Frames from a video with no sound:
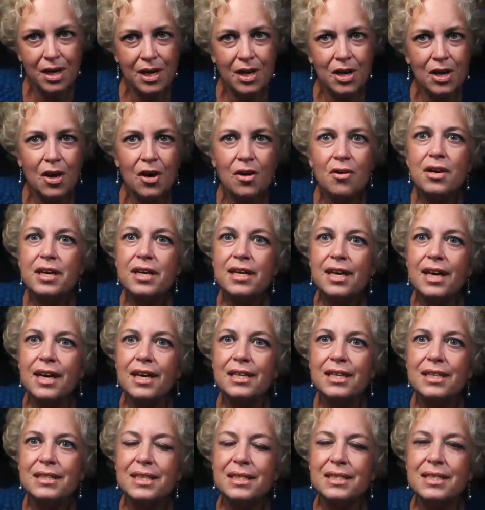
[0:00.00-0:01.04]
and a
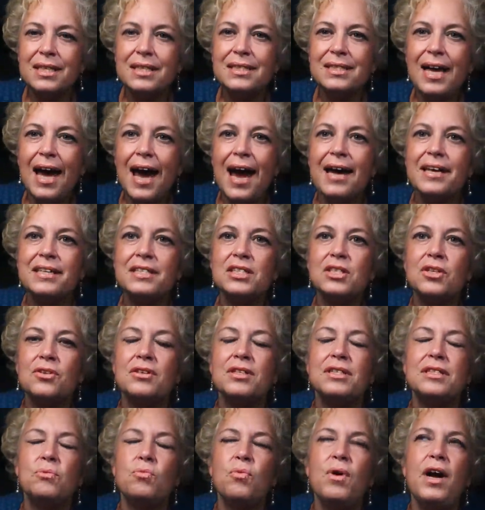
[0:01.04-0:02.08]
hurricane is a disaster
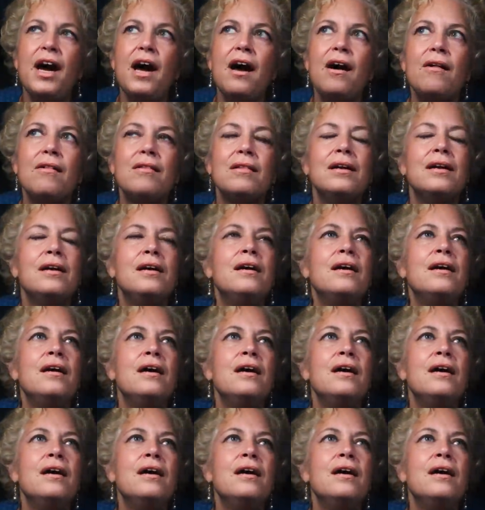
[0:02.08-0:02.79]
as well.